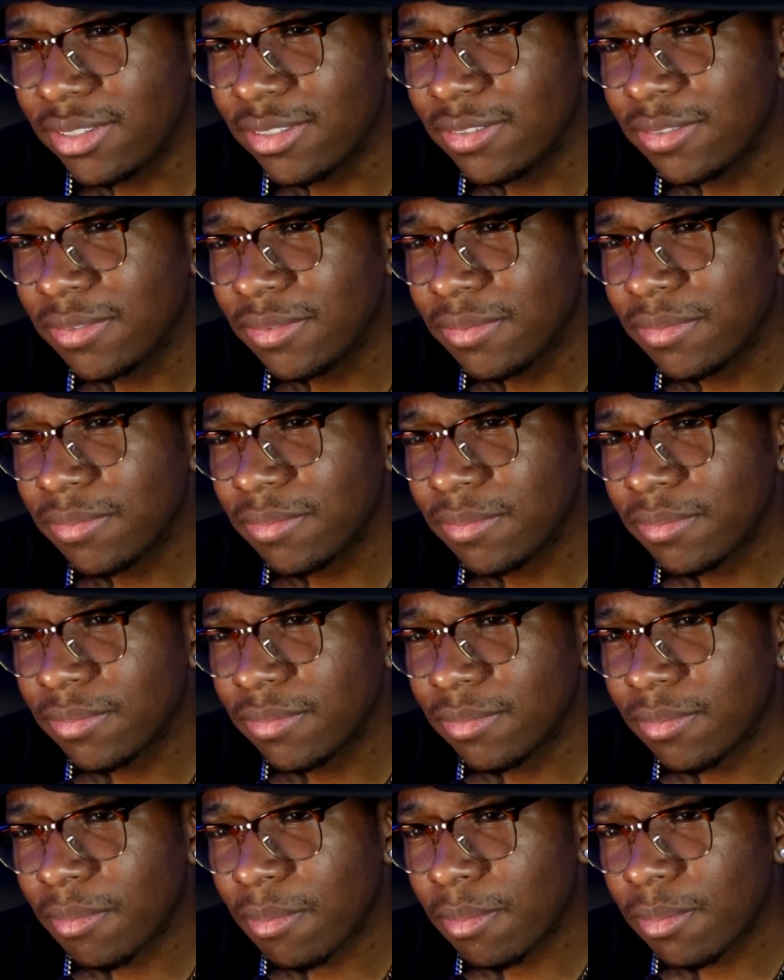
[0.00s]

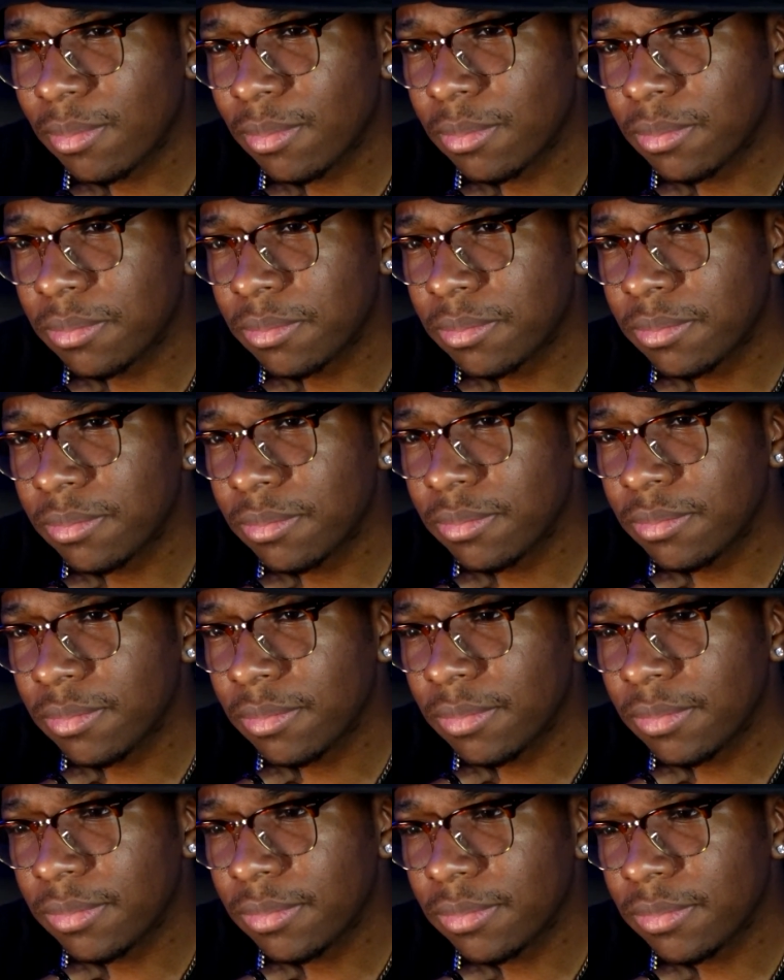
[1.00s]

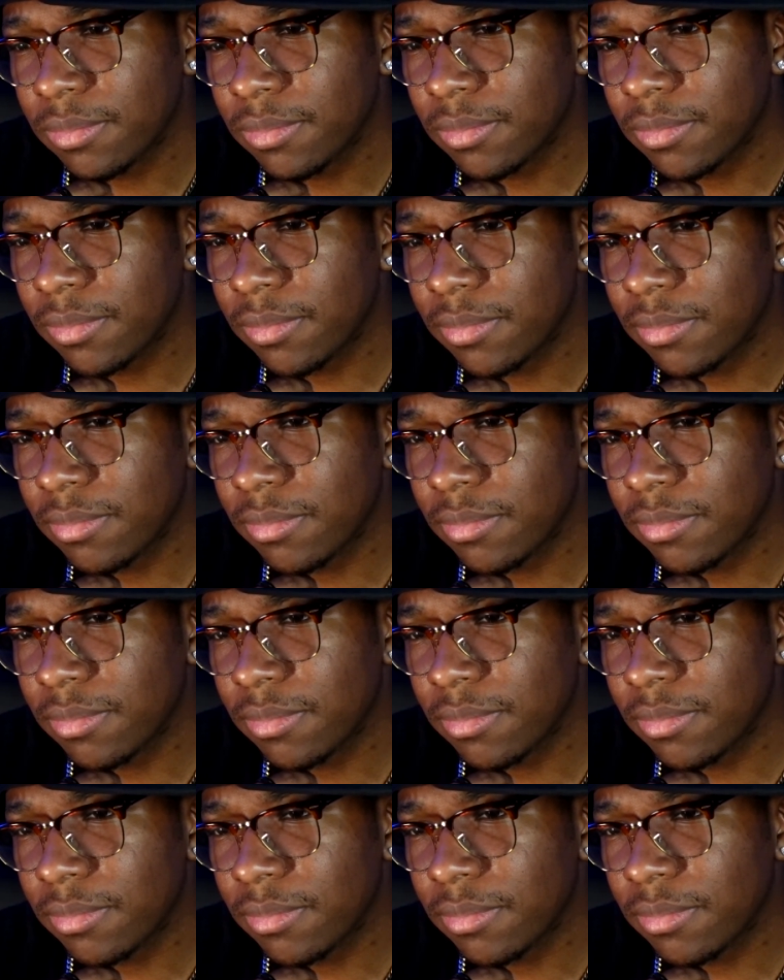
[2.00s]
No one is speaking in this clip.